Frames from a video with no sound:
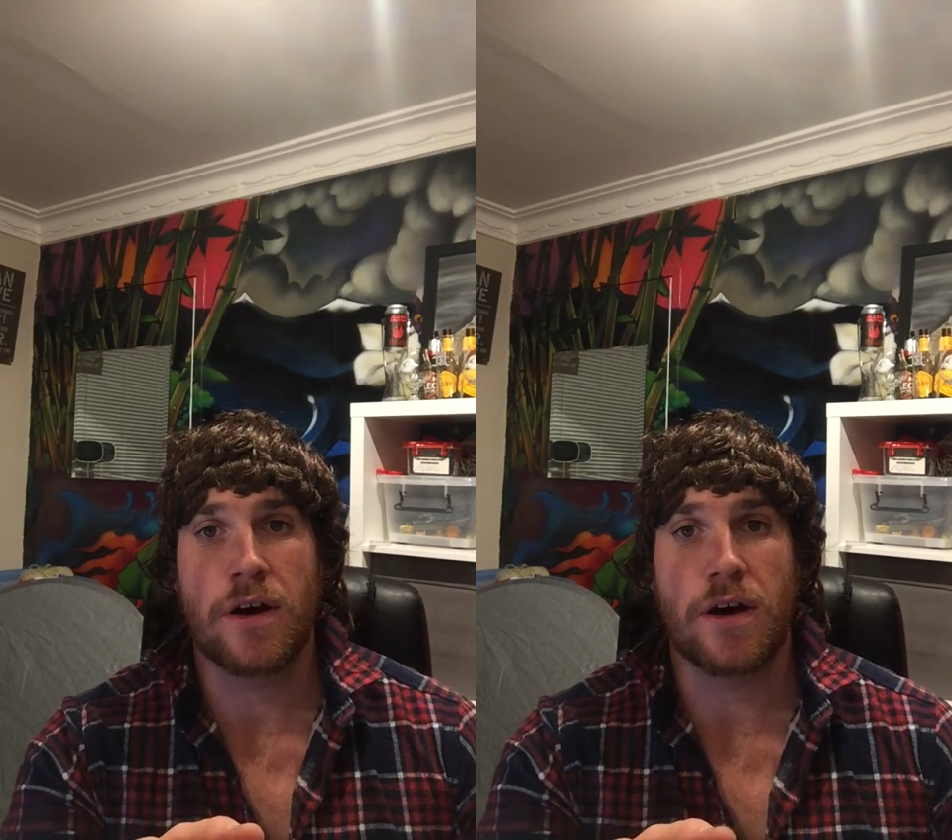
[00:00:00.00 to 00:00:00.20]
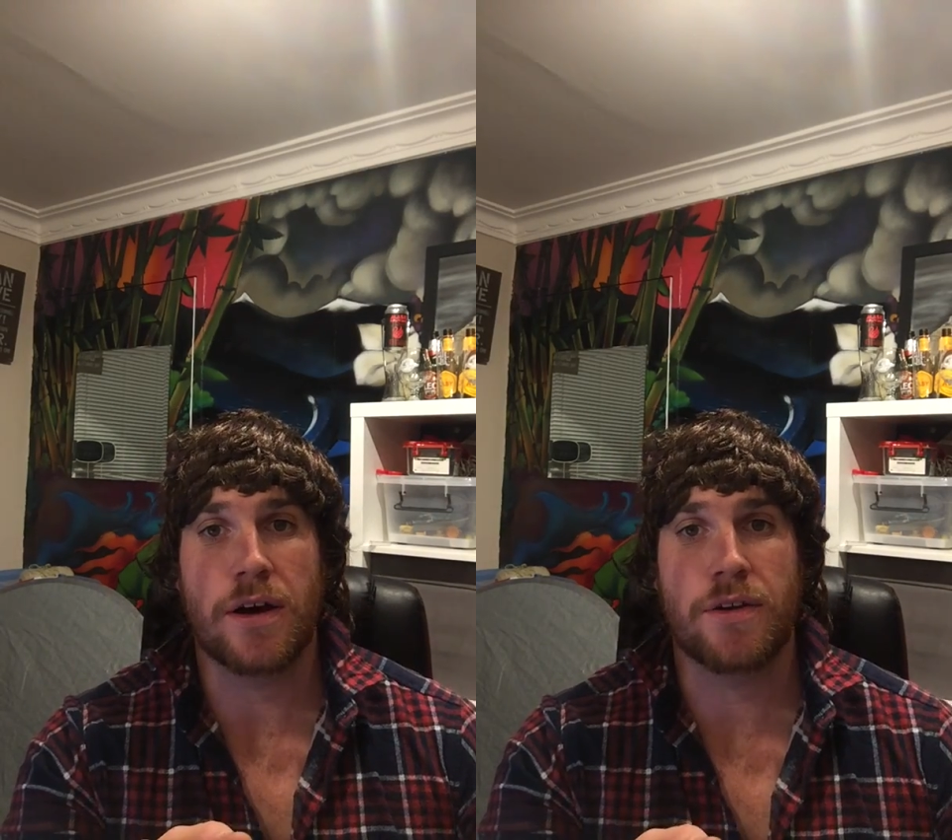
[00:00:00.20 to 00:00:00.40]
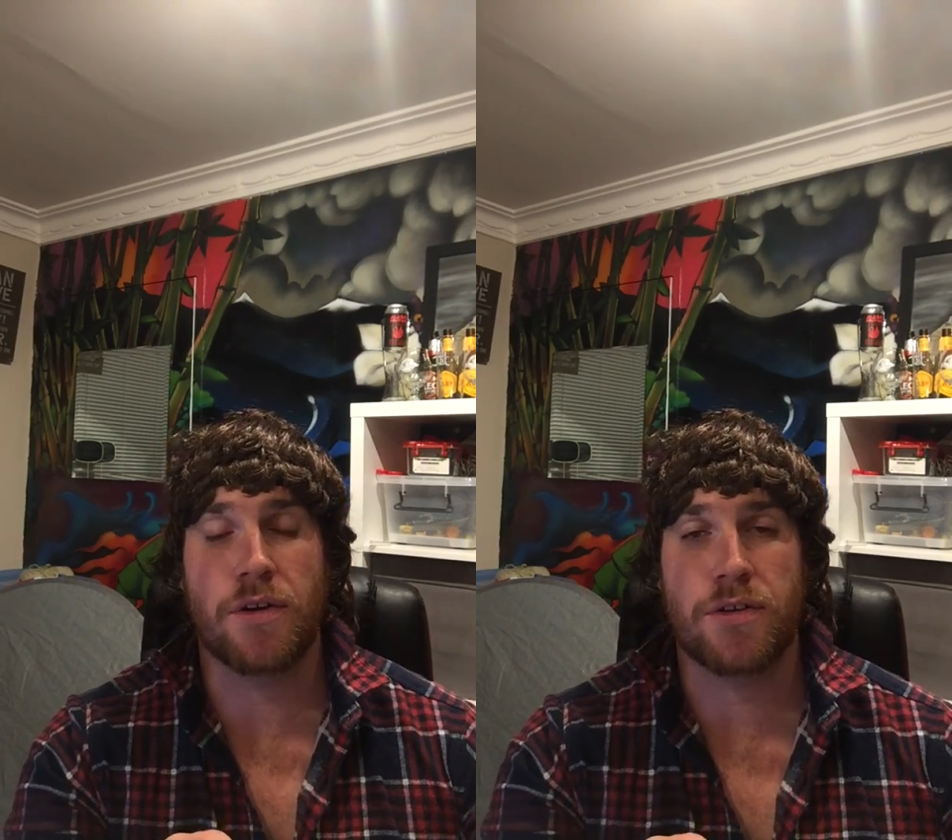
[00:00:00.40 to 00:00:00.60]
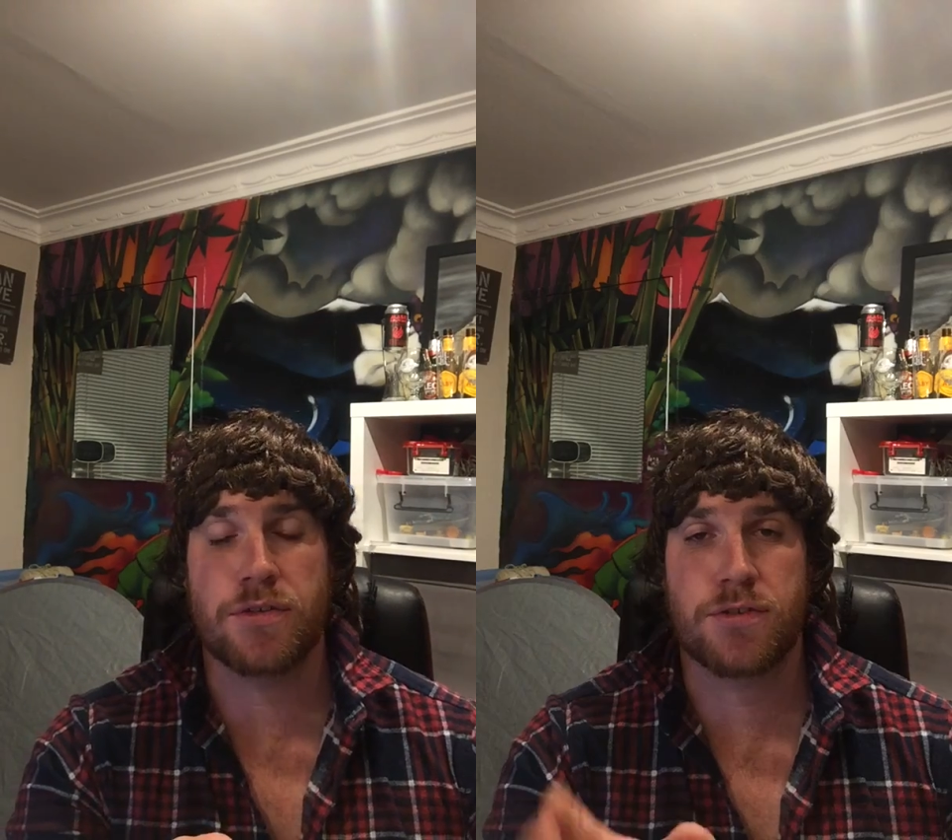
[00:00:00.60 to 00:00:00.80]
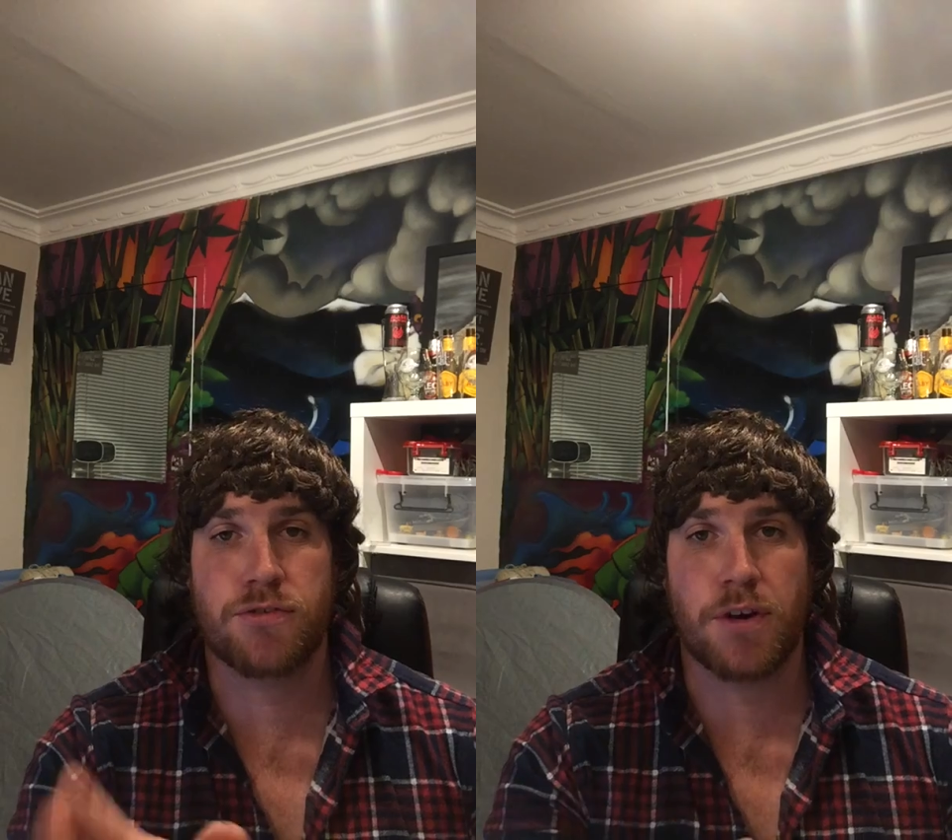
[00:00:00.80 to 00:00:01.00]
I
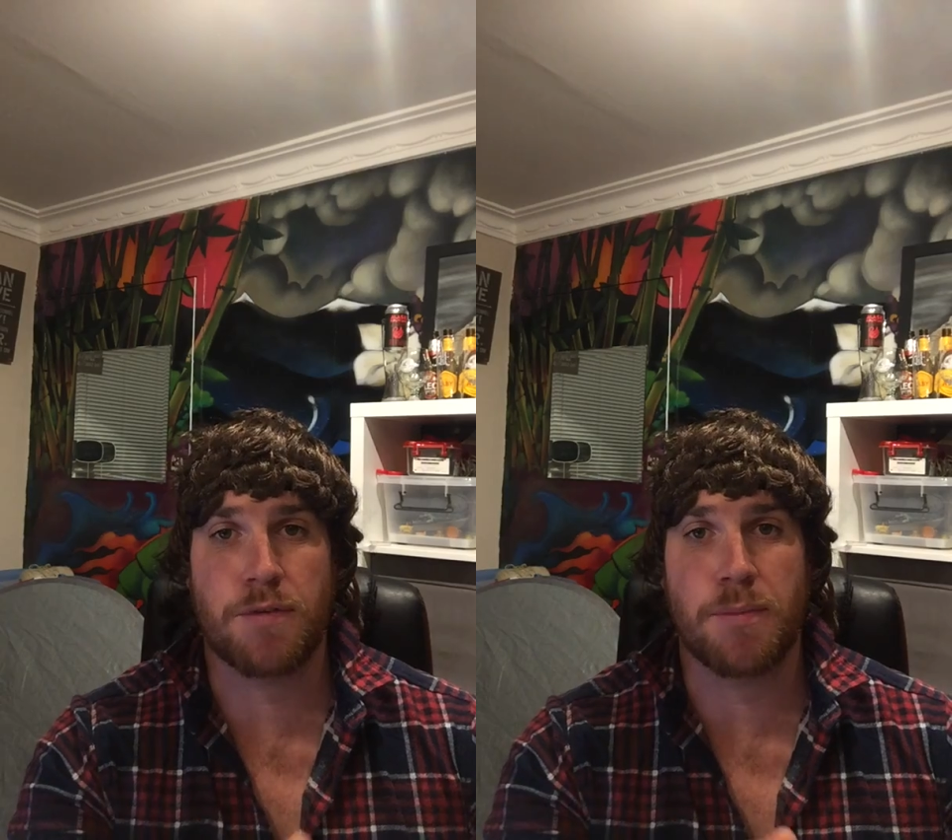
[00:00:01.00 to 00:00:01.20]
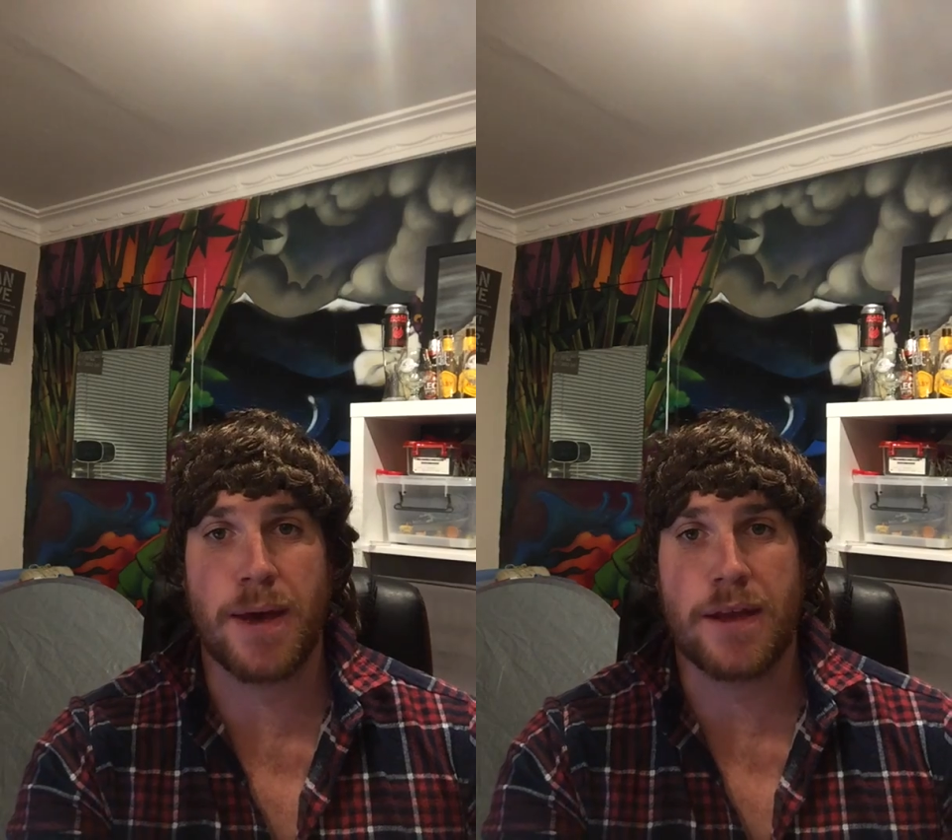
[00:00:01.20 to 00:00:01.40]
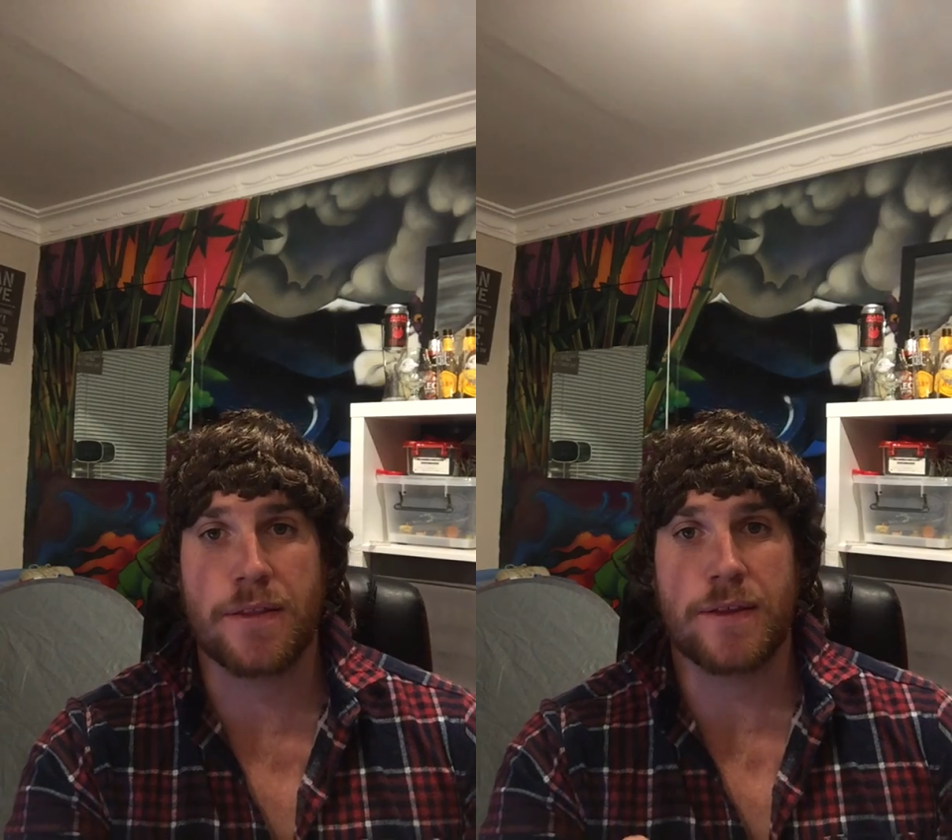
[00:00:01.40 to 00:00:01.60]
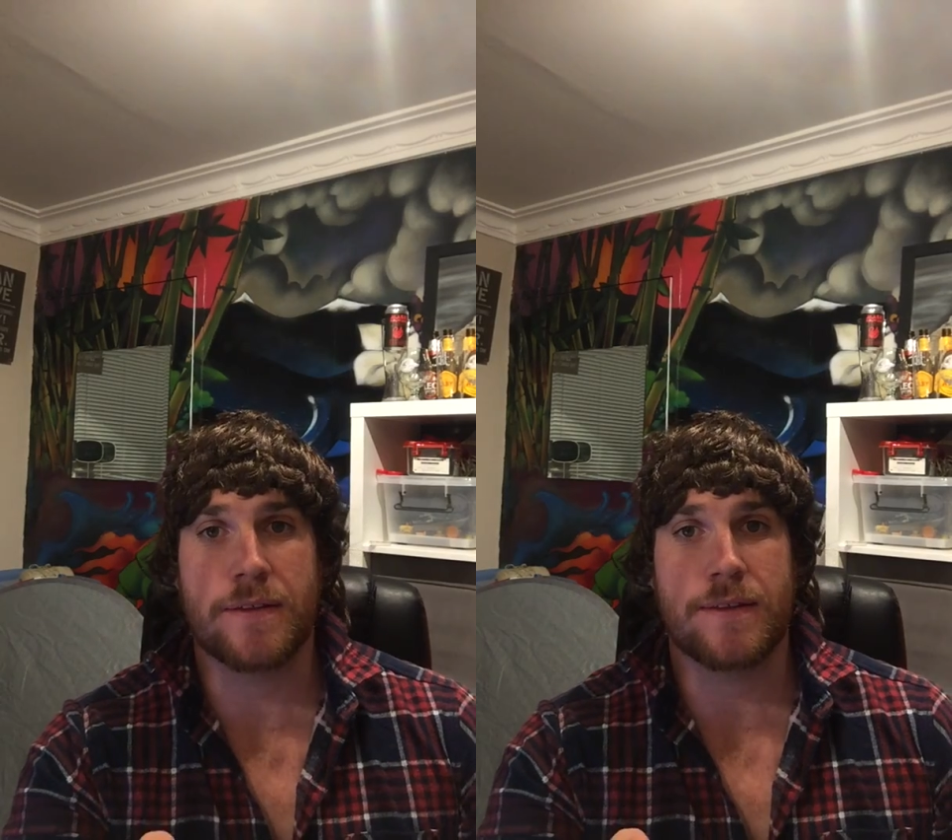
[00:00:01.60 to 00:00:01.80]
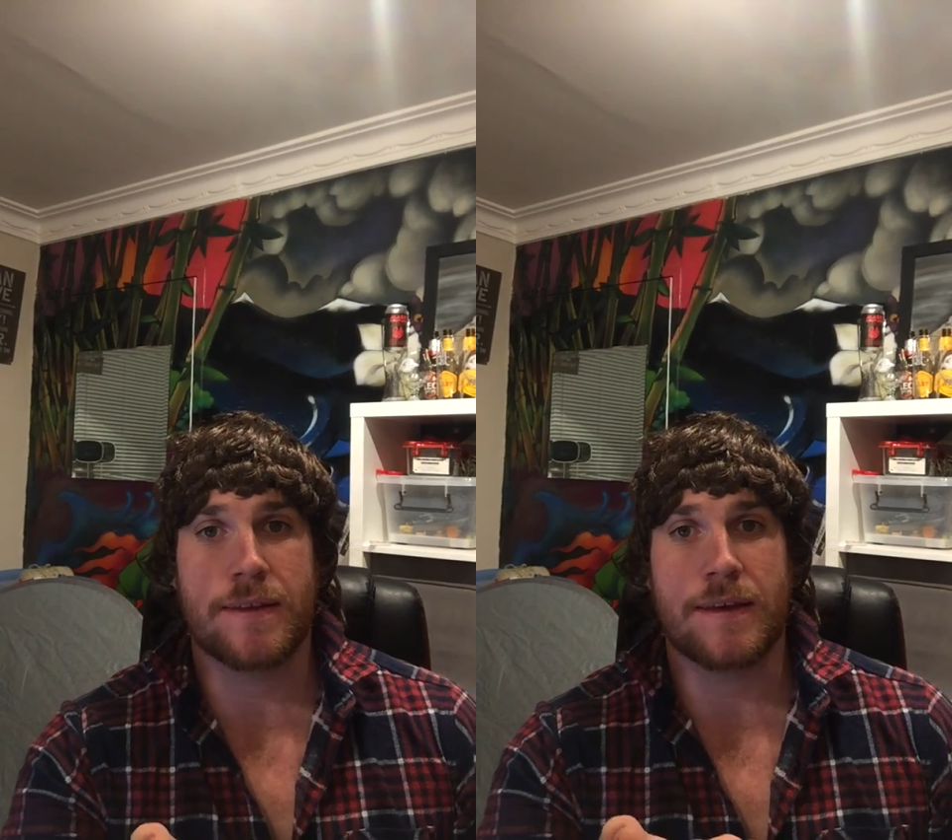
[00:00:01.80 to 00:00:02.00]
noticed straight off the bat that
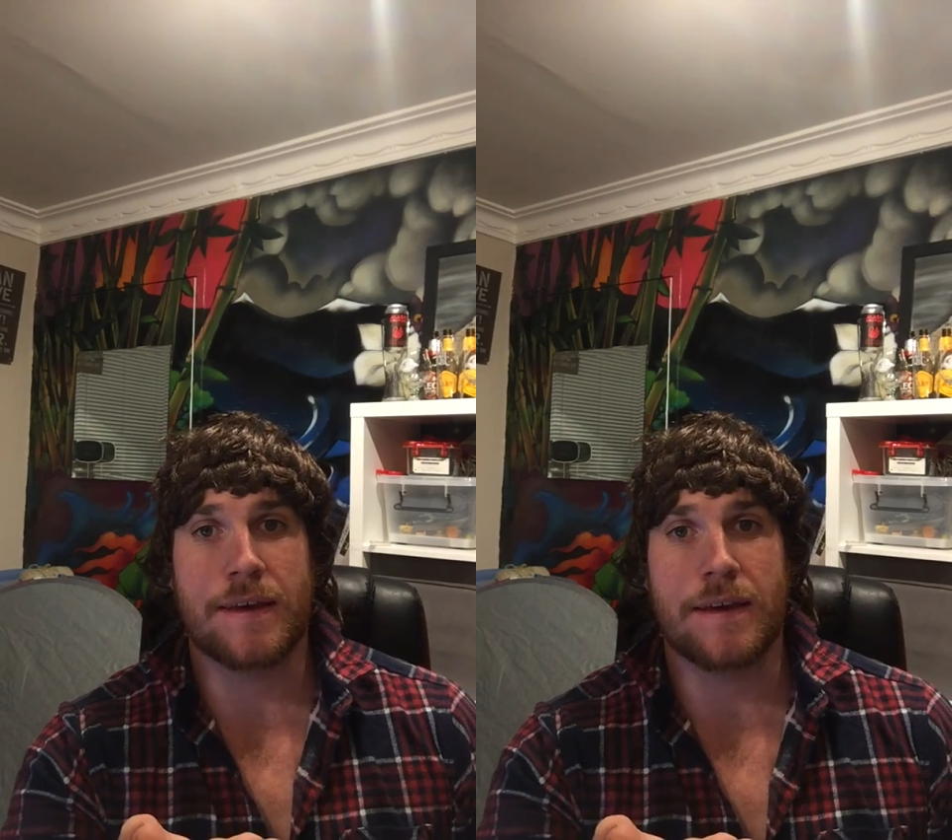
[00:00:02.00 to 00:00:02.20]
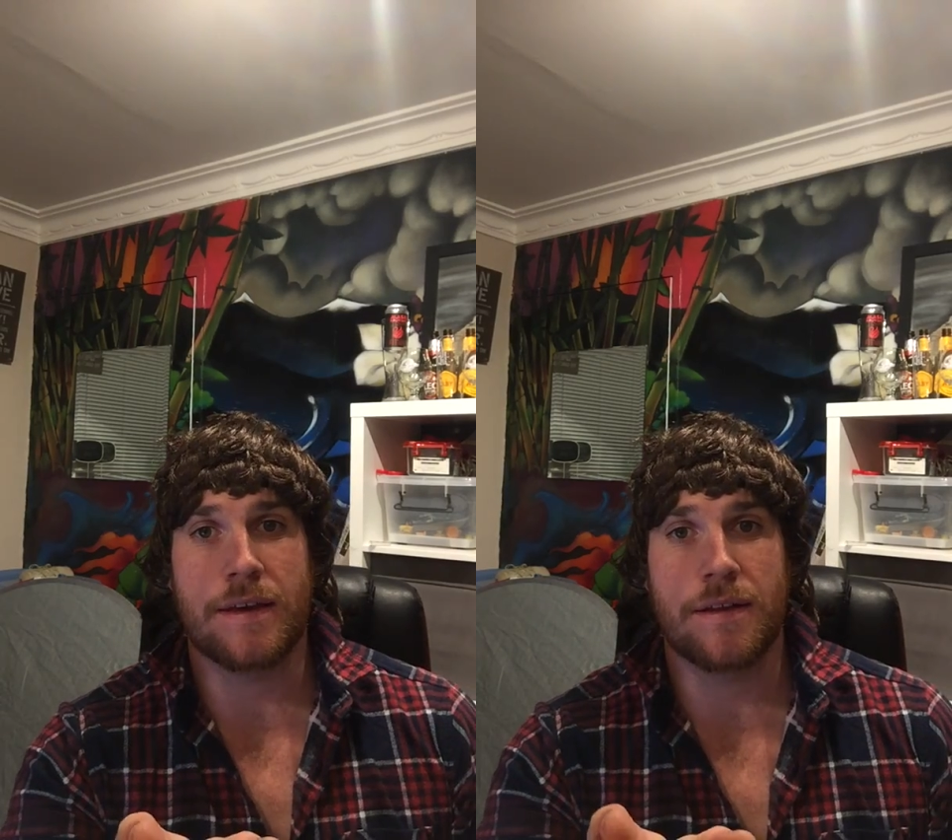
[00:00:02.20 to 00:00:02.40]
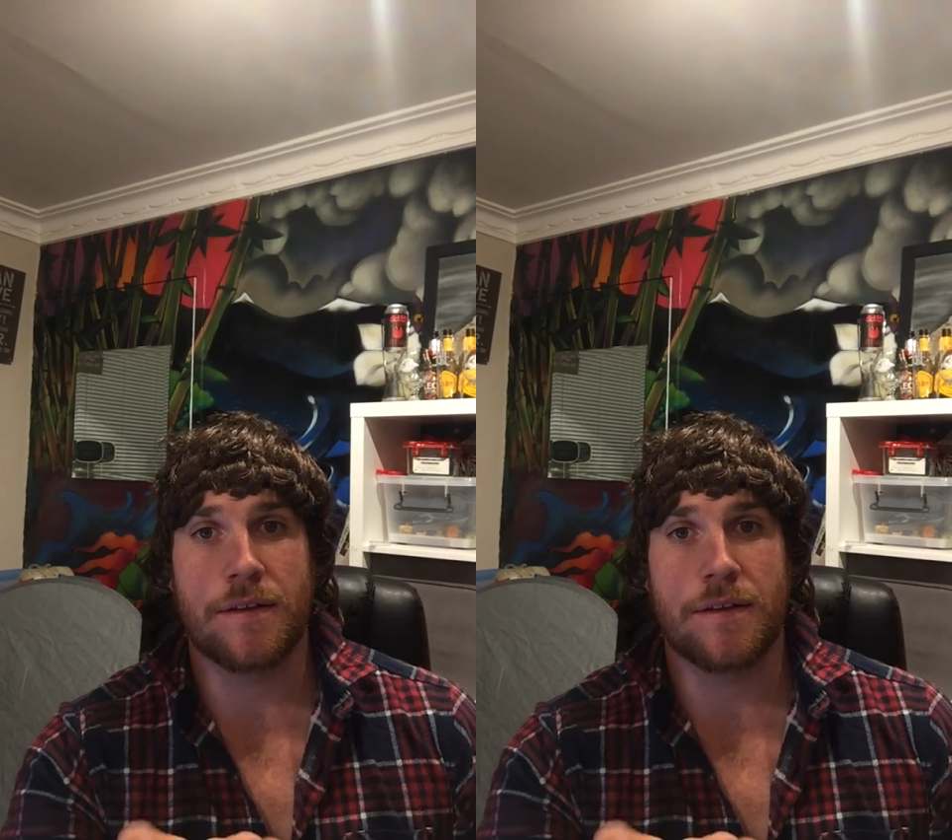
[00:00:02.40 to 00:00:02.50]
the